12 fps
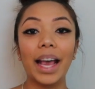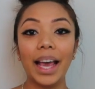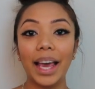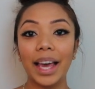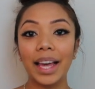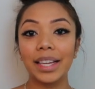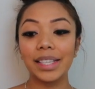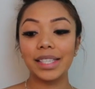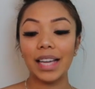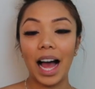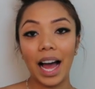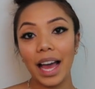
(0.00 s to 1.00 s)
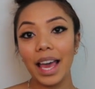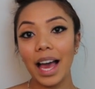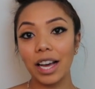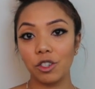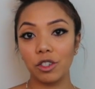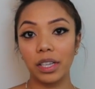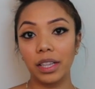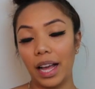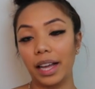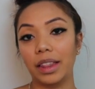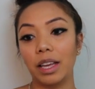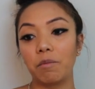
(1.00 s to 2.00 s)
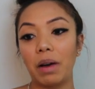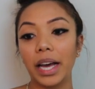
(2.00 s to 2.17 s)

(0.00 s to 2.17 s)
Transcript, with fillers: and I actually like them.